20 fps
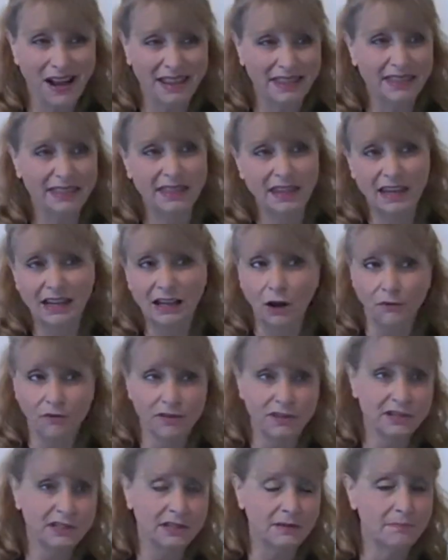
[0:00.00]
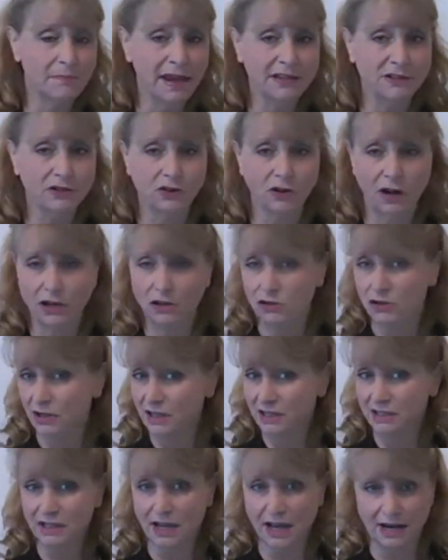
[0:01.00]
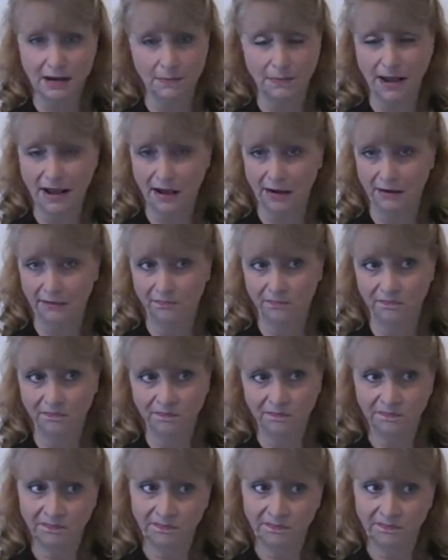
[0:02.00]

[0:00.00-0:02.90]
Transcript: I think over the semester, I usually assign about